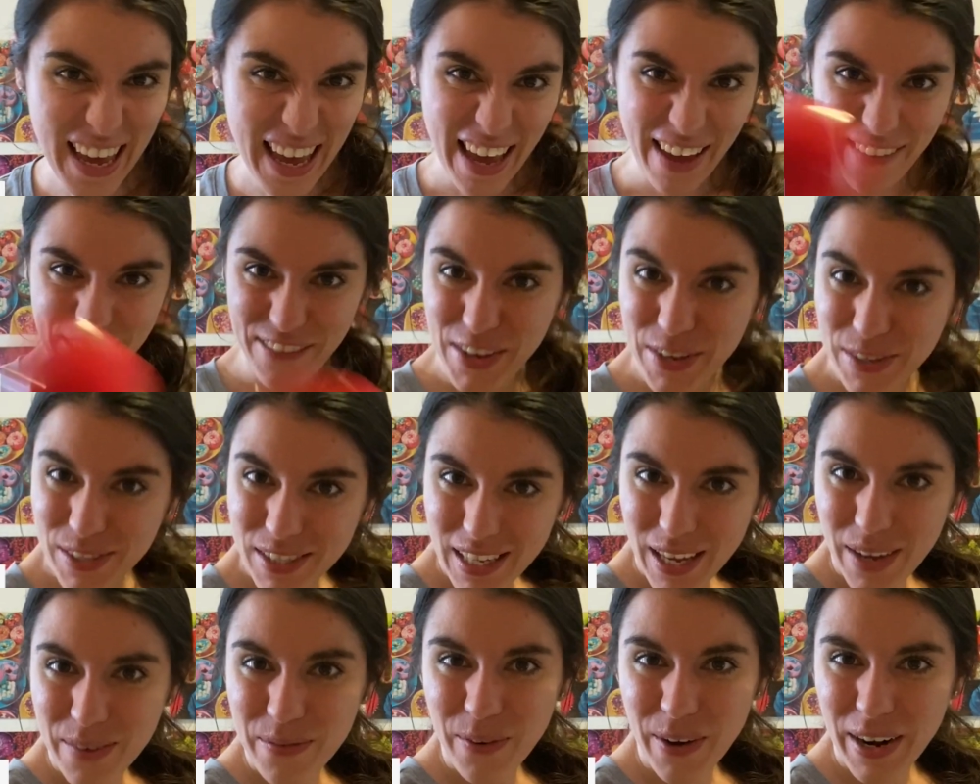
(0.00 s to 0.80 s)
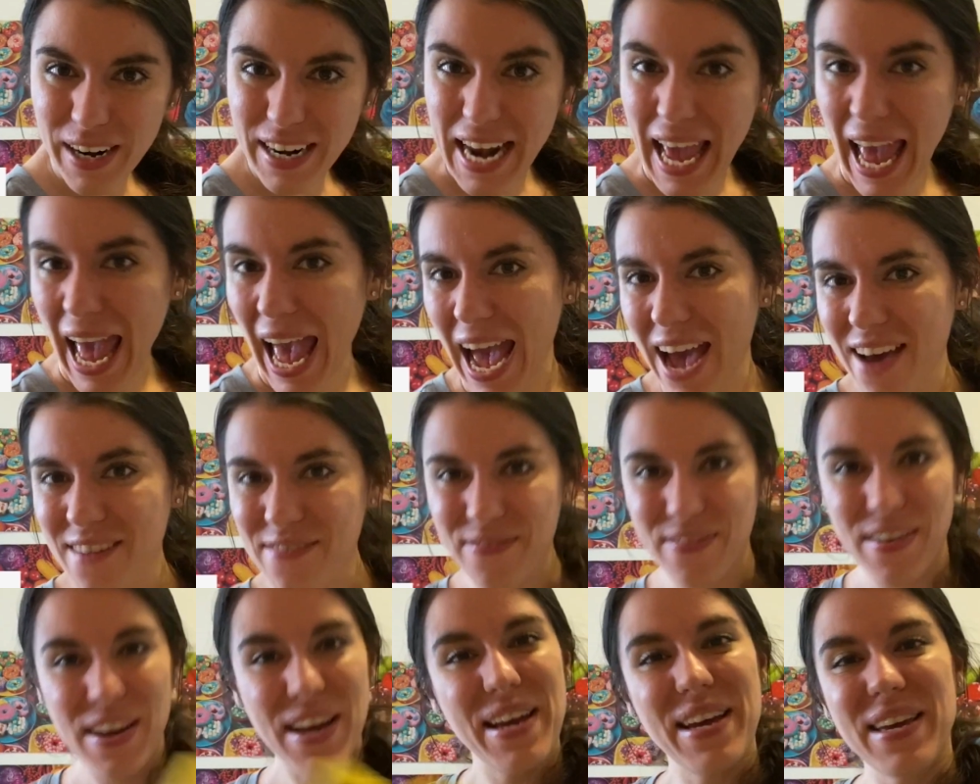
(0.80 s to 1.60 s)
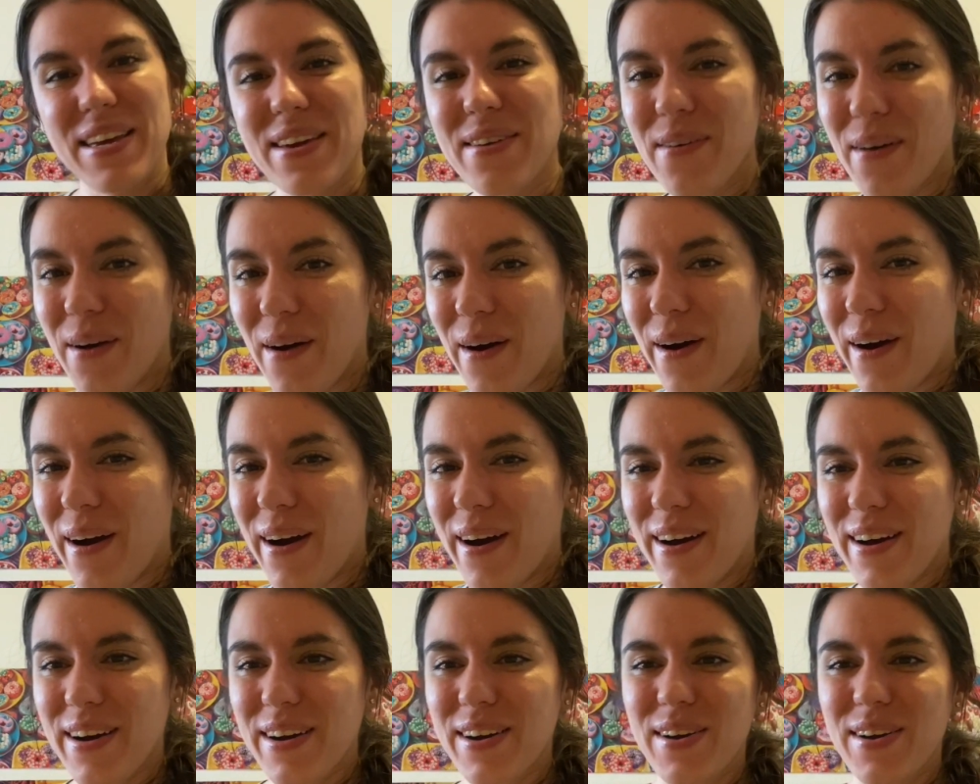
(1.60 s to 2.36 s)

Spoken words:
If you said 1.5, you are